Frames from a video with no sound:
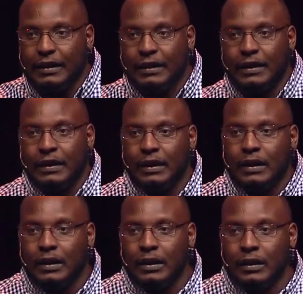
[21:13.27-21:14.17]

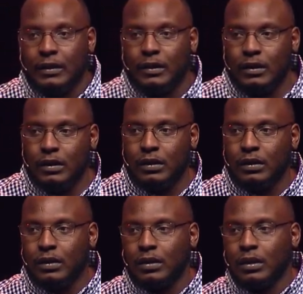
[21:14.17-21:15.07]
(no one is talking)